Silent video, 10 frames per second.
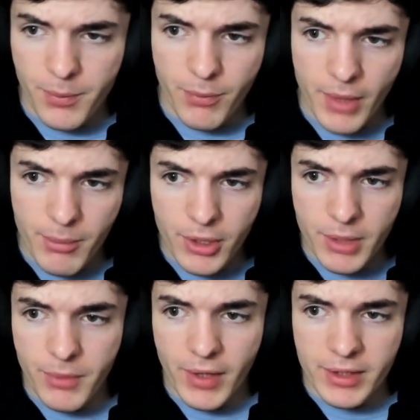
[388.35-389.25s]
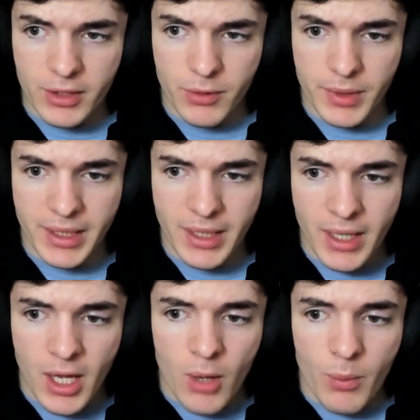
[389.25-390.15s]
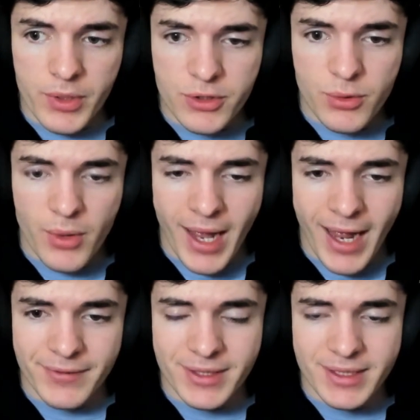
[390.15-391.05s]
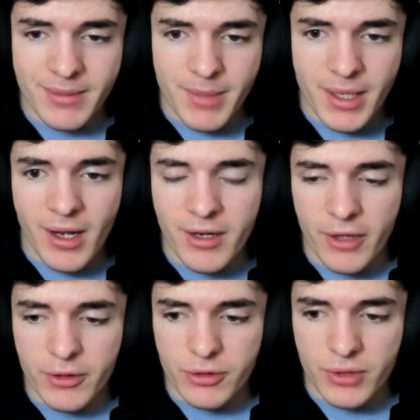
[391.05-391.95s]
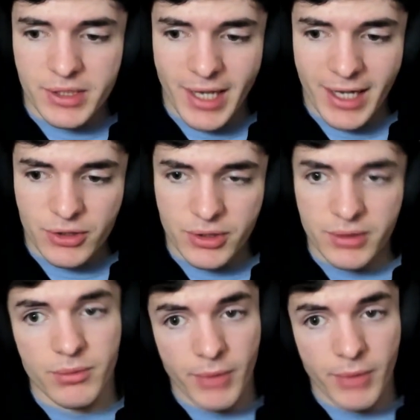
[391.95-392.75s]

When we're going to be providing liquidity, we do have to submit another transaction.